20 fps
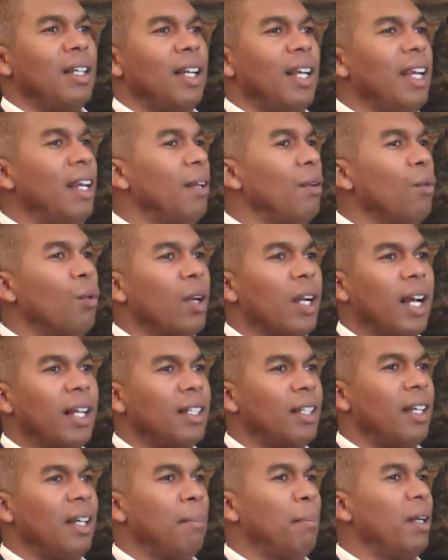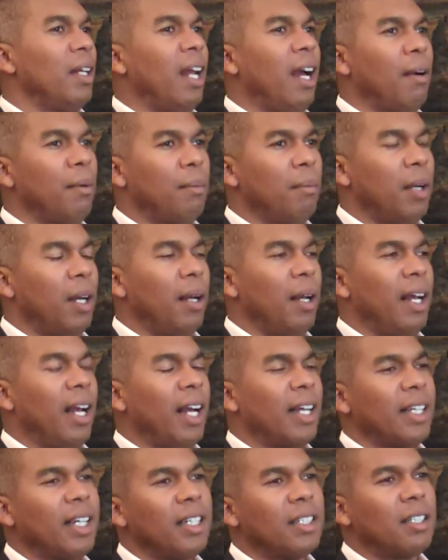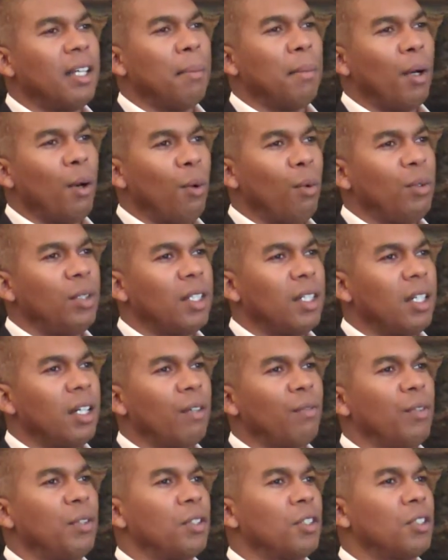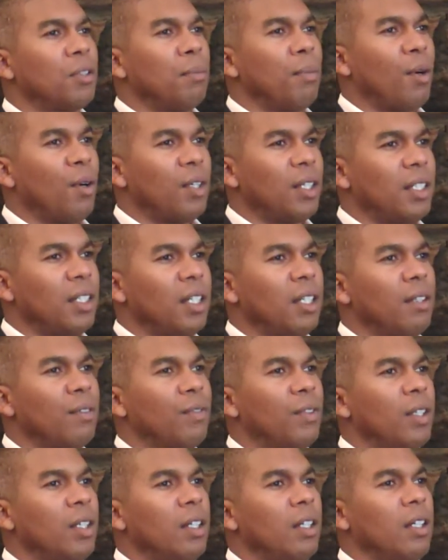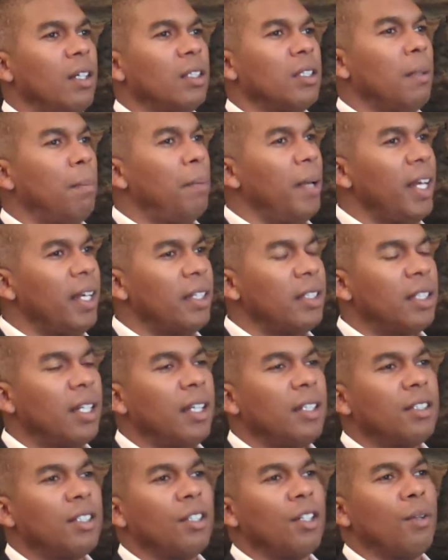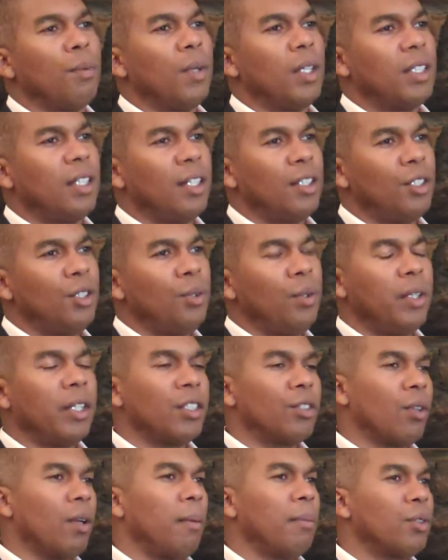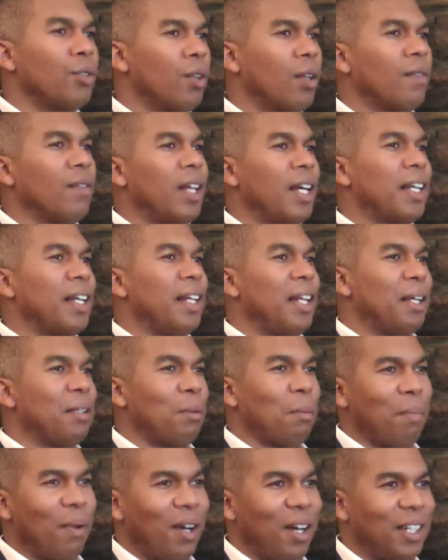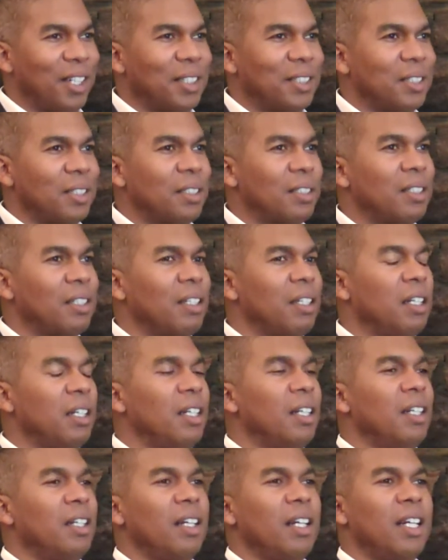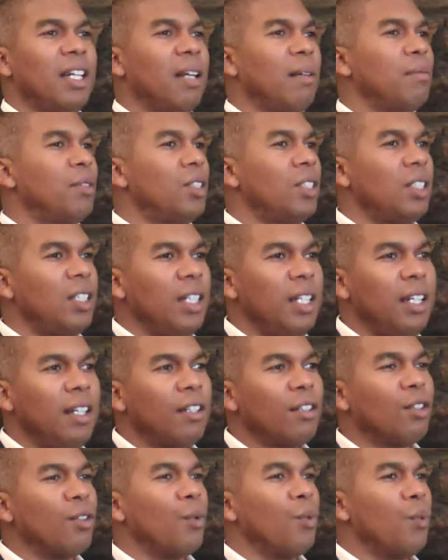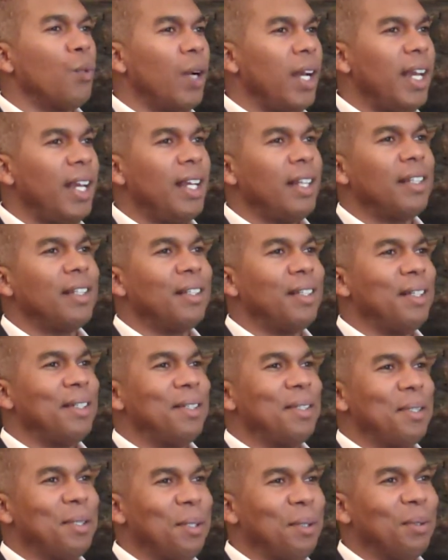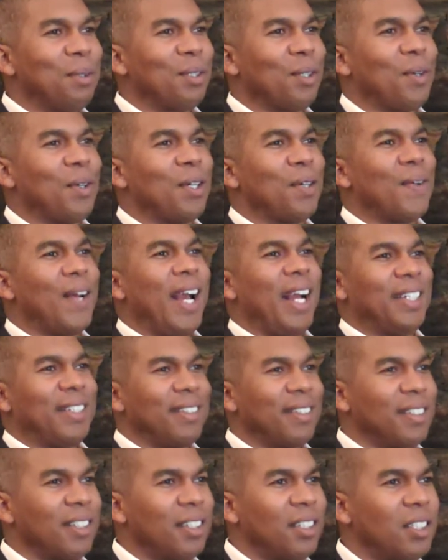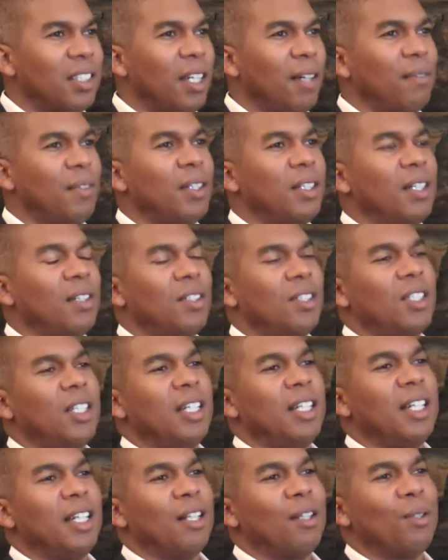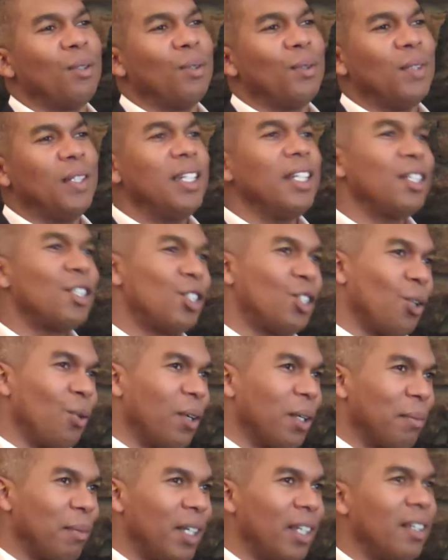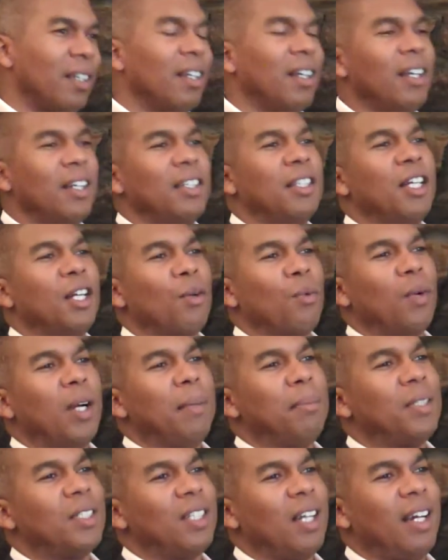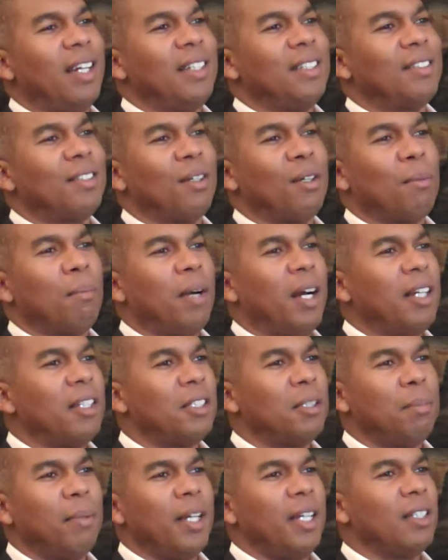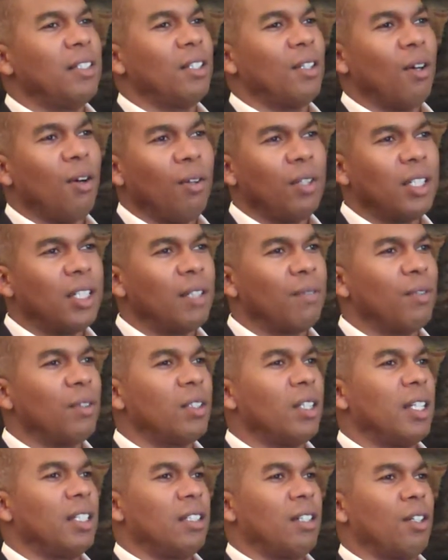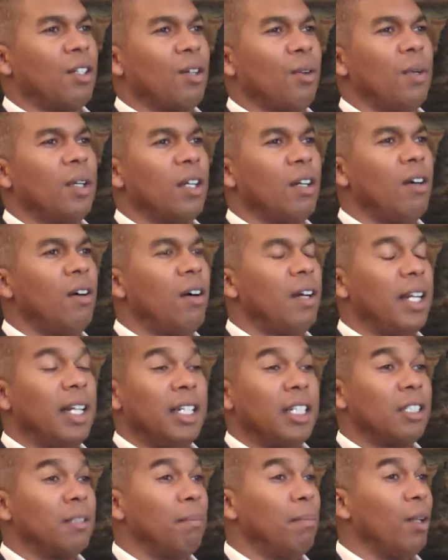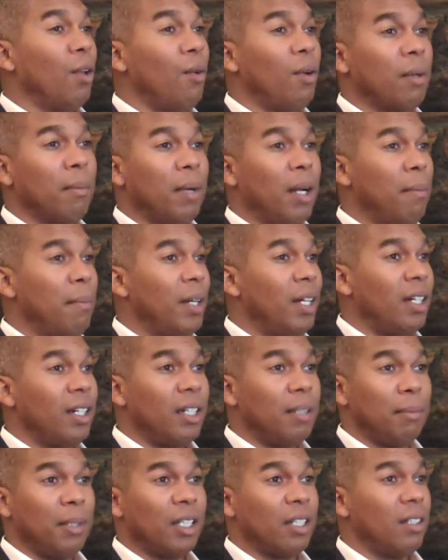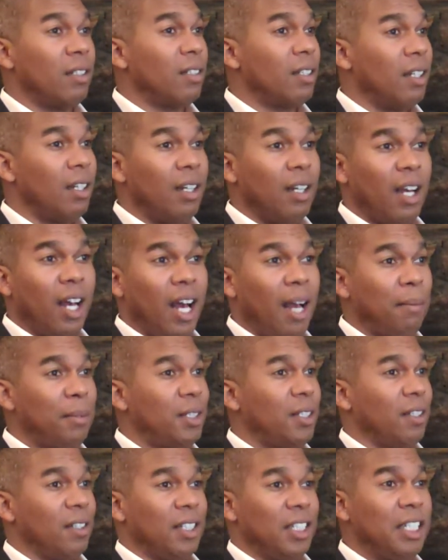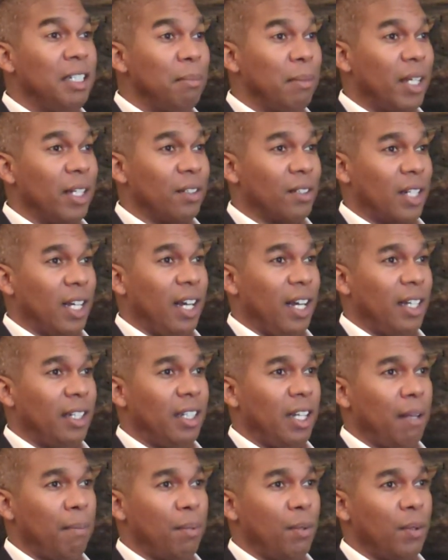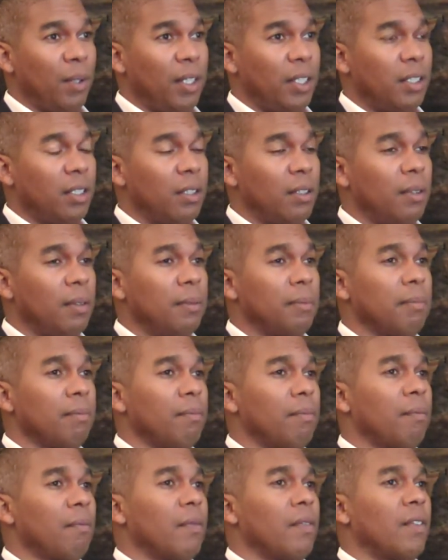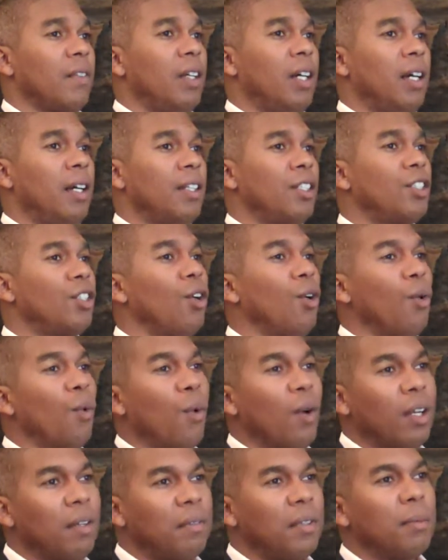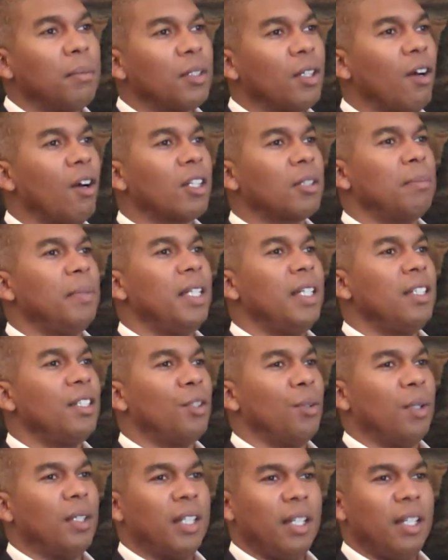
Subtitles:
And I guess I'm old enough and smart enough to pay attention to what they're doing. So I'm sort of like an anthropologist. And I'm seeing the way that these students are interacting, the stuff that they're sending through. And they're showing me their websites on MySpace and all the different things that are going on. And it's blowing my mind because I'm still an email guy at that point. So one of them talked me into it.